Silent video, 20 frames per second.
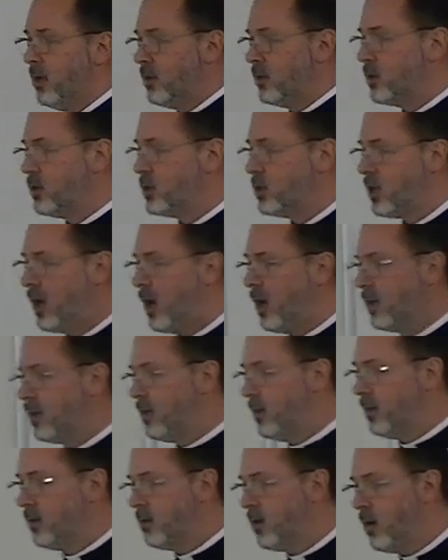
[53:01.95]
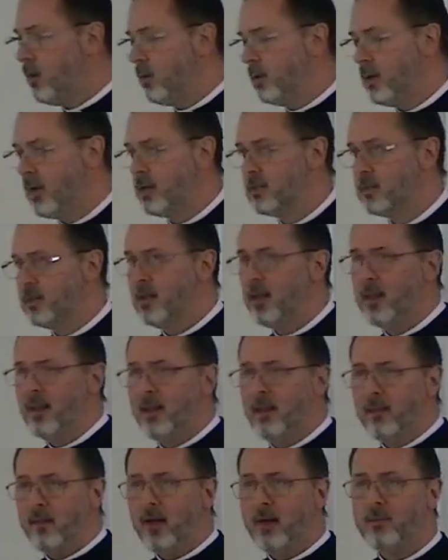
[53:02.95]
shocking. No one has,
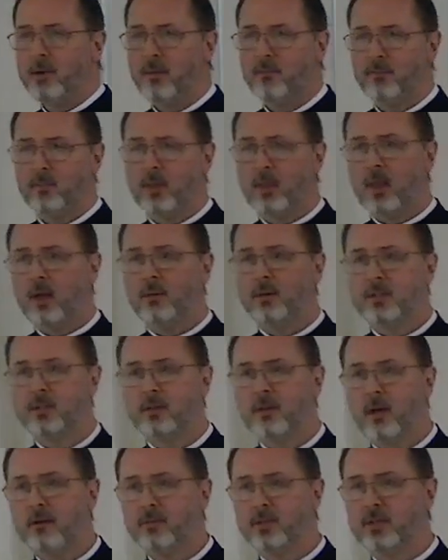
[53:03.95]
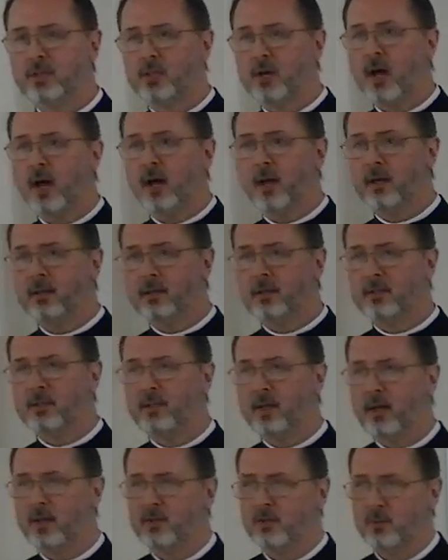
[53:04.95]
I think there was enough shock in a
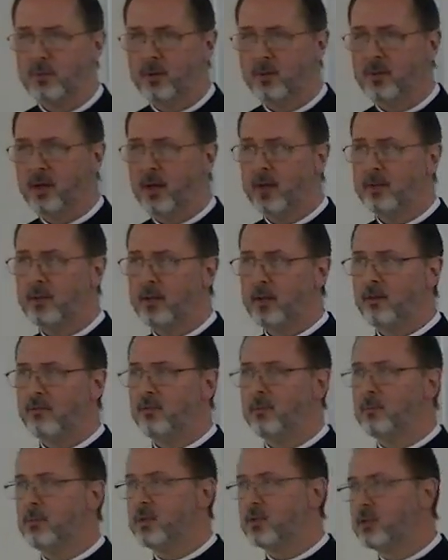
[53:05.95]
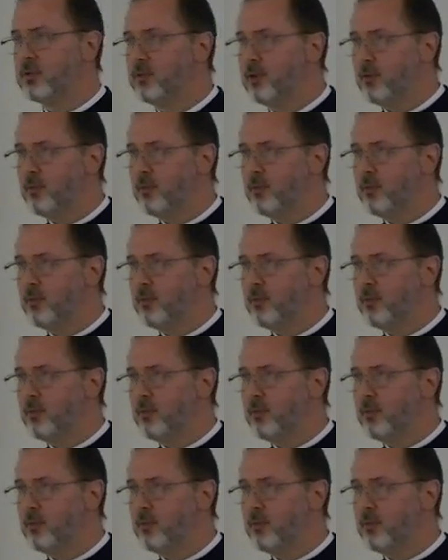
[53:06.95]
sense with the idea of the mystery